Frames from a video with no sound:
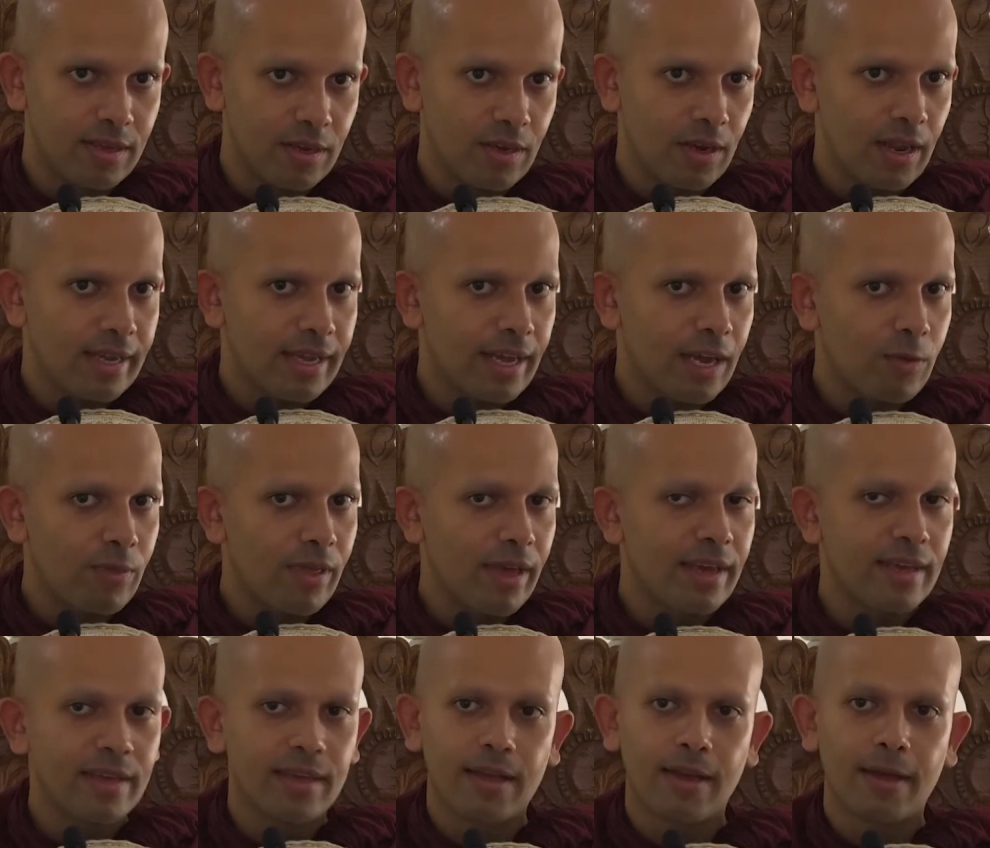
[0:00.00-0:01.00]
like how
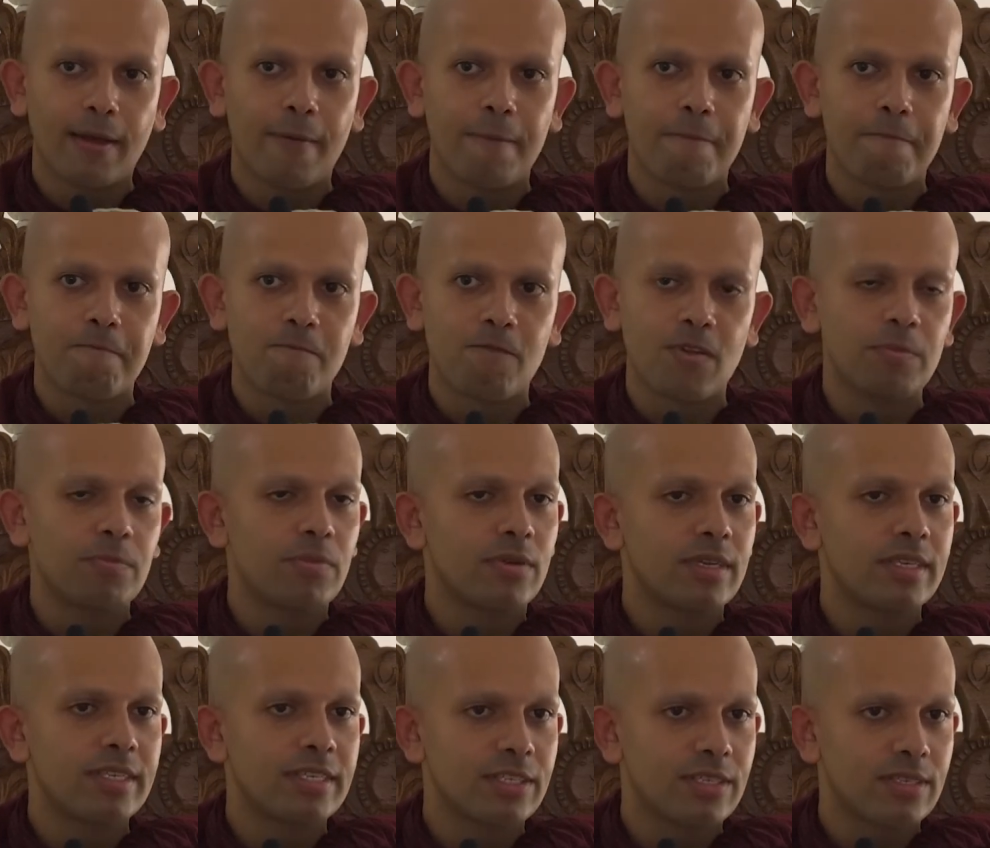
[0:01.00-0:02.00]
they when
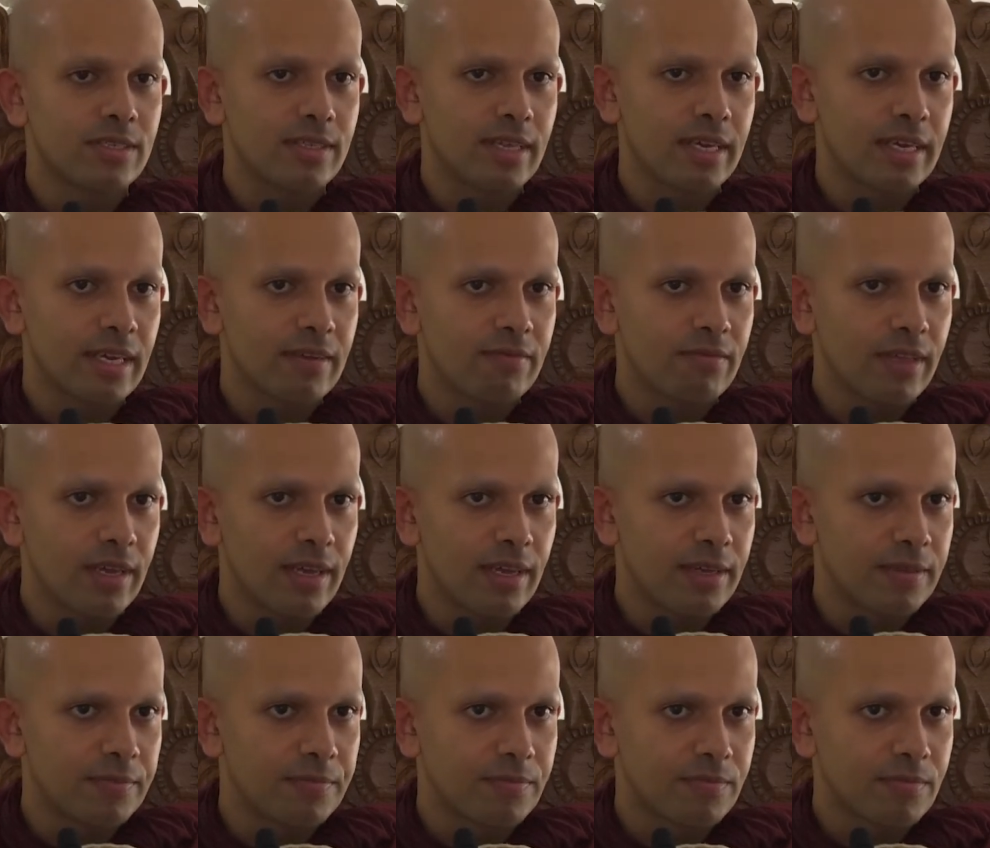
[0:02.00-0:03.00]
politicians they give
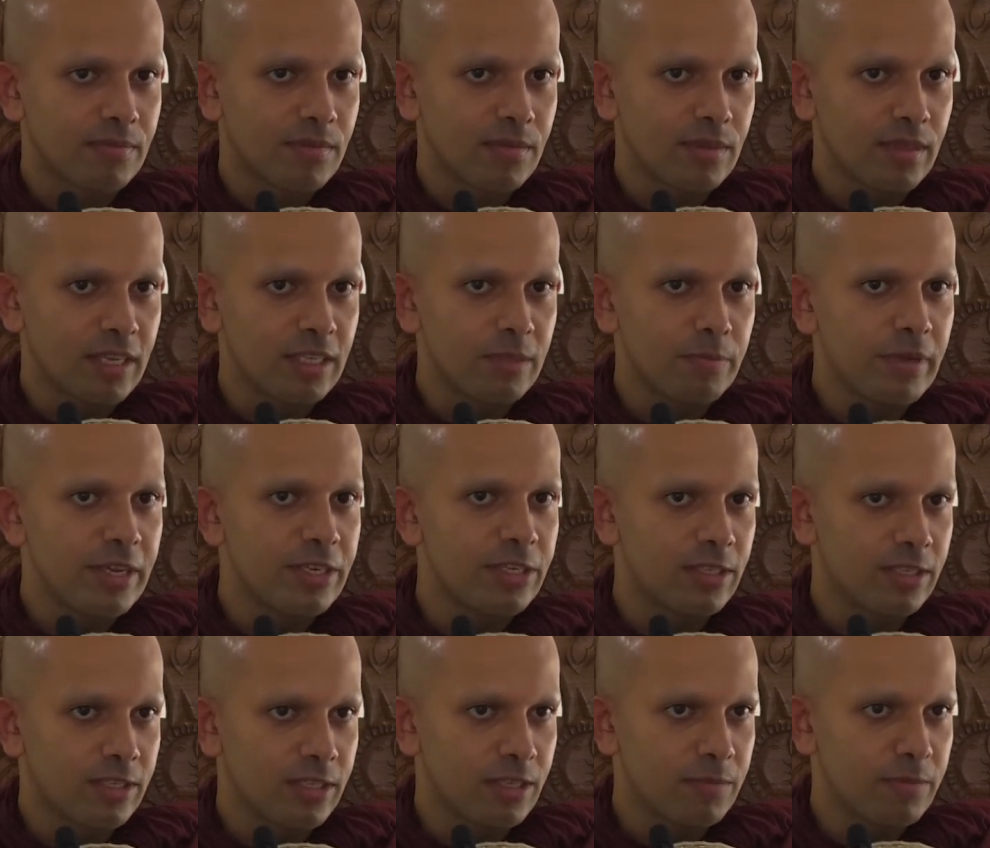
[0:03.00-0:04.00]
their
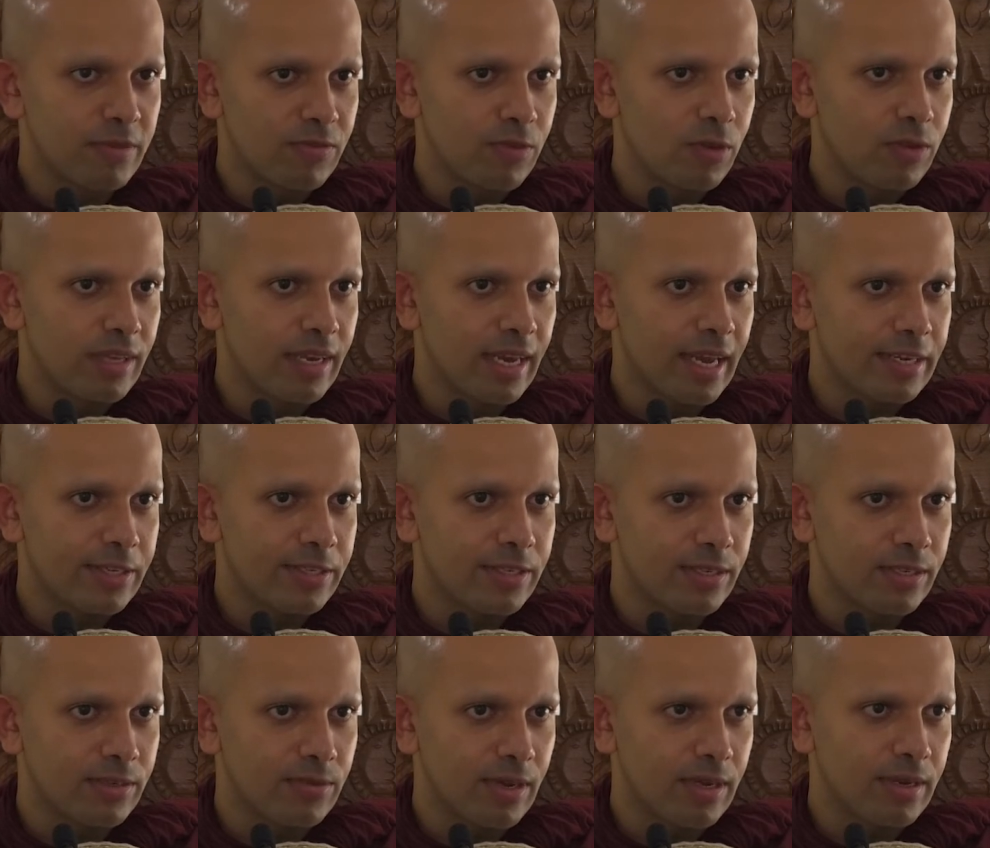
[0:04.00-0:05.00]
speeches just before the
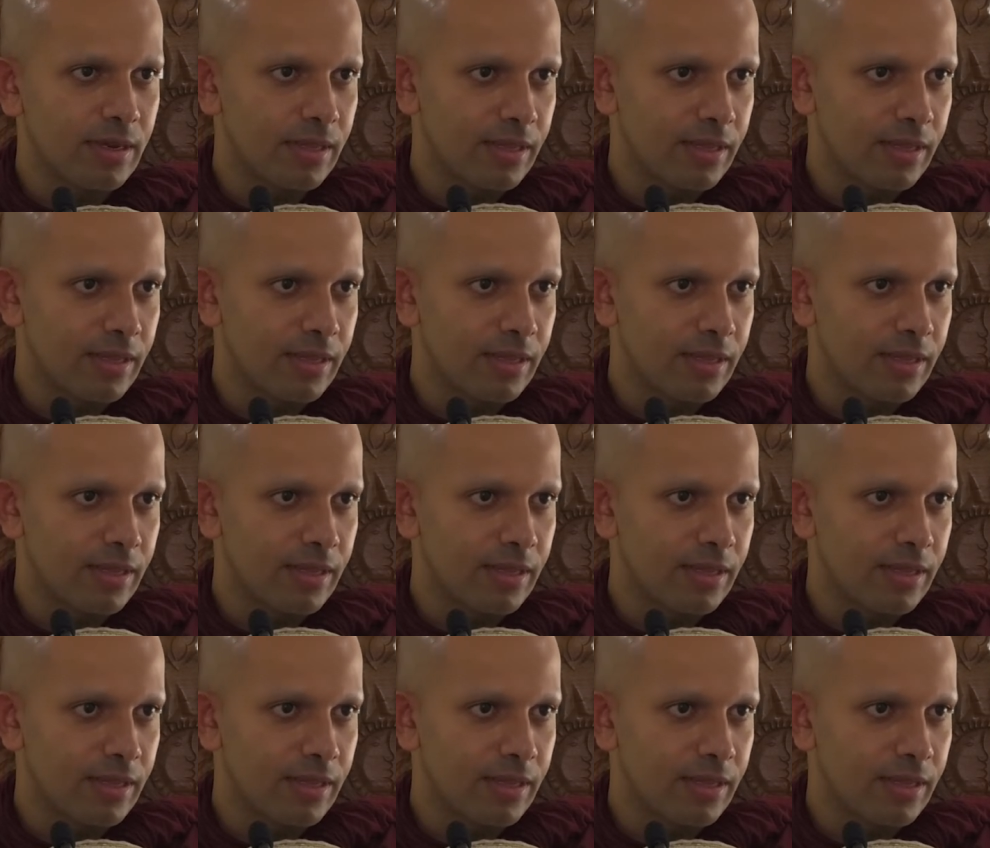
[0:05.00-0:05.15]
elections, right?